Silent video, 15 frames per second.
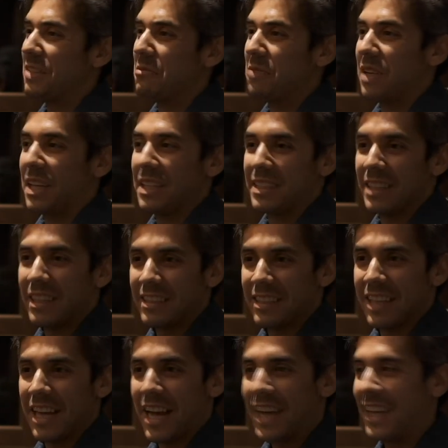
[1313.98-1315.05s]
when I
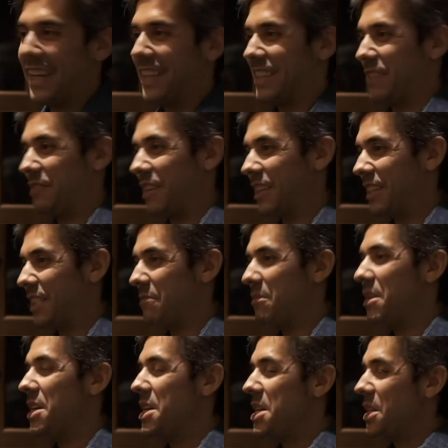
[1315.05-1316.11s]
started at Hackett, I've done
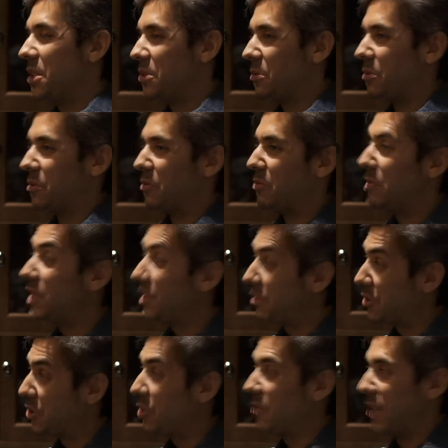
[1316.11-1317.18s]
some sort of
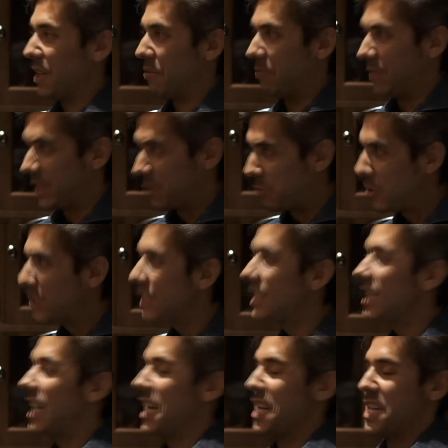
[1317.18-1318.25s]
mystery shop in our
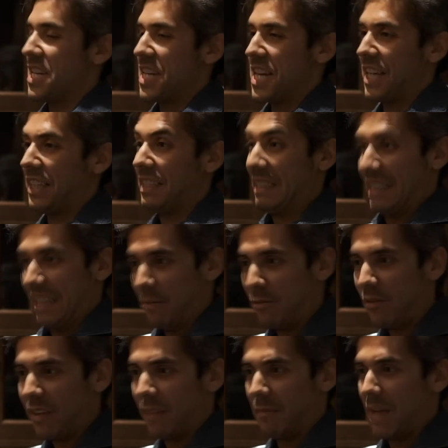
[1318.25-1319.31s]
stores, and in
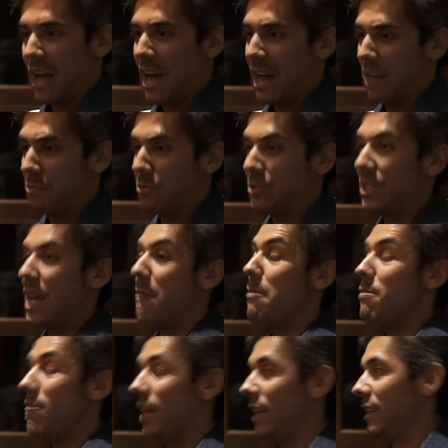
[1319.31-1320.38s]
some of them I was
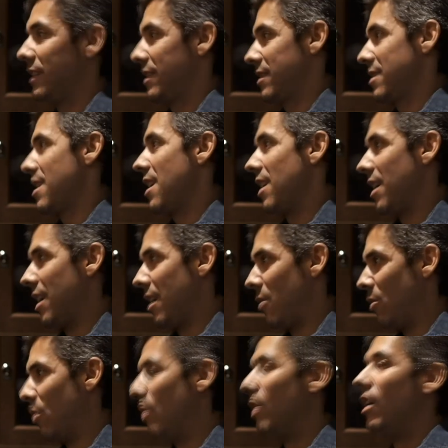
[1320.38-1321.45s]
amazed
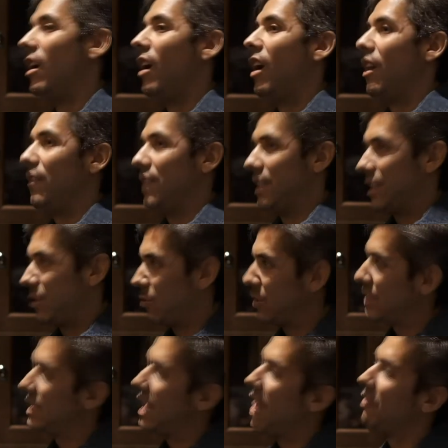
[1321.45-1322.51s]
how the
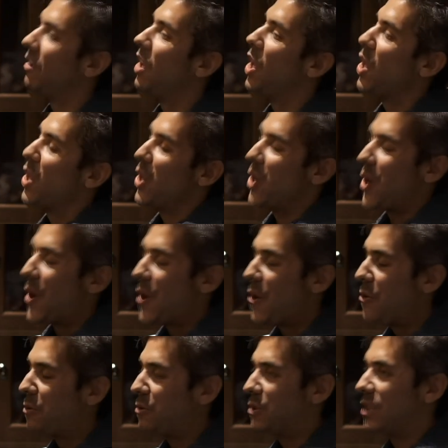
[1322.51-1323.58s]
store staff
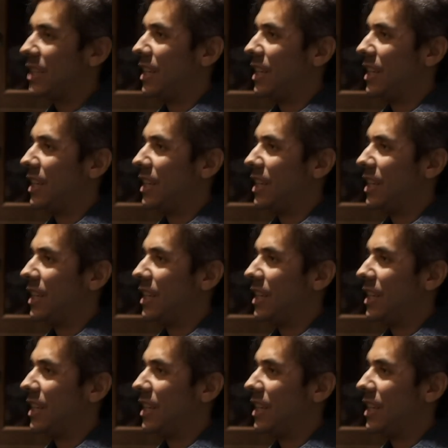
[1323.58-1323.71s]
knows